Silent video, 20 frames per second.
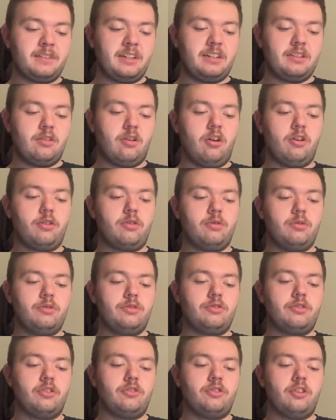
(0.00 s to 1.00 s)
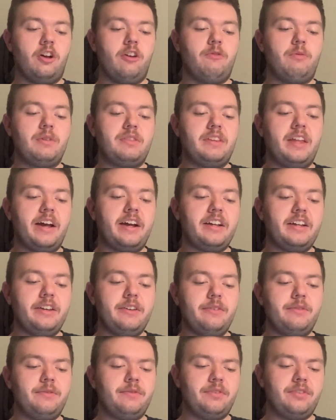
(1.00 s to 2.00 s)
The article starts off with
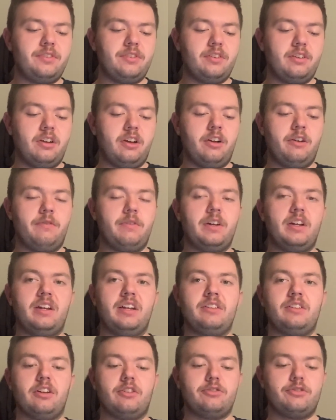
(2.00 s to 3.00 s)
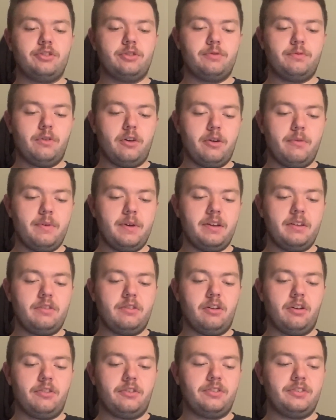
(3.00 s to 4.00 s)
negatives of industrial farming. The
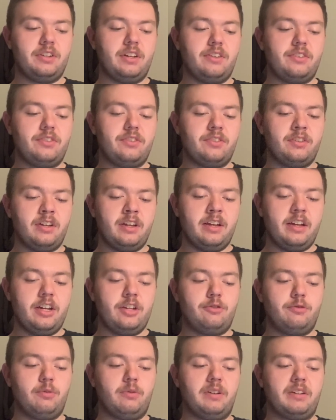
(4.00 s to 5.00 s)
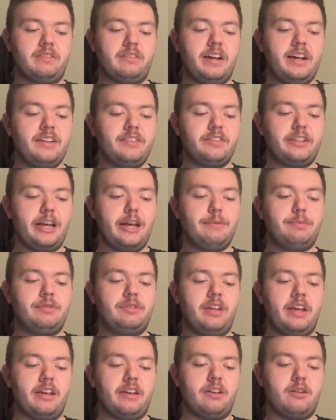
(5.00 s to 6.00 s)
author says it's ruining landscapes,
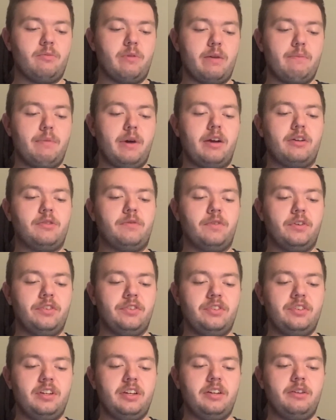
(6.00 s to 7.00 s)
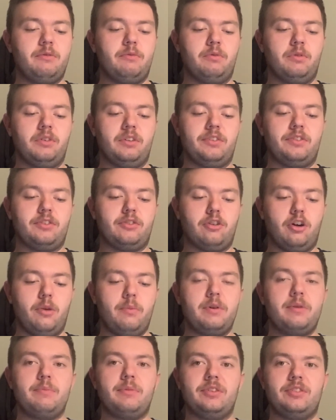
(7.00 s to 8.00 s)
taking away biodiversity, releasing
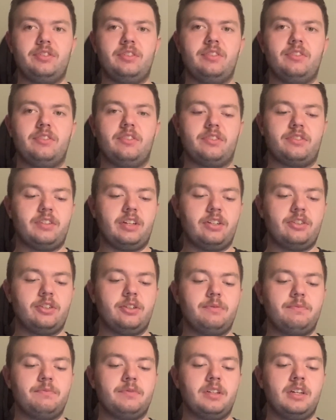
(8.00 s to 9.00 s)
carbon emissions, etc.